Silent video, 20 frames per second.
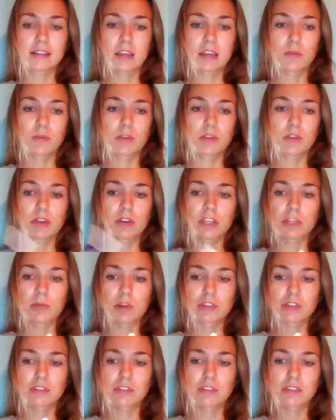Like when you look at the
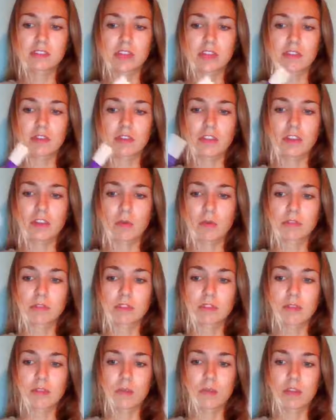pictures and stuff, I think most
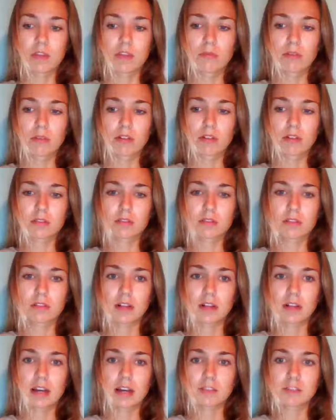of them were the middle
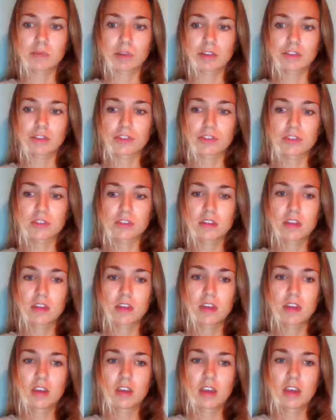class pictures.
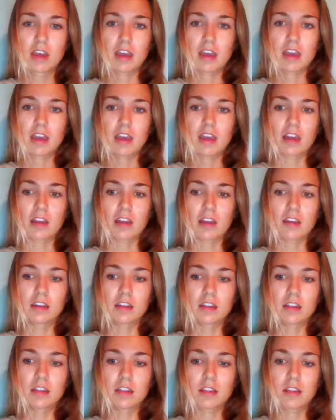
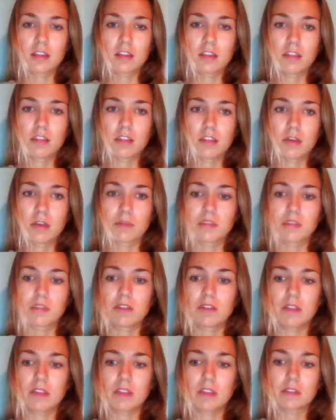And there was
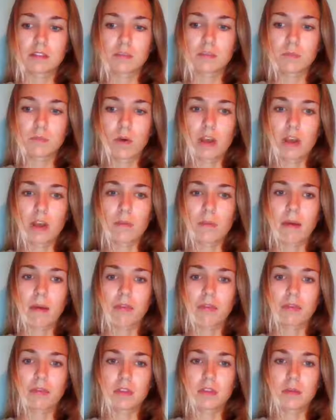even this one
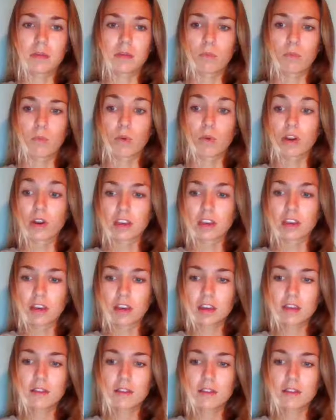about them working.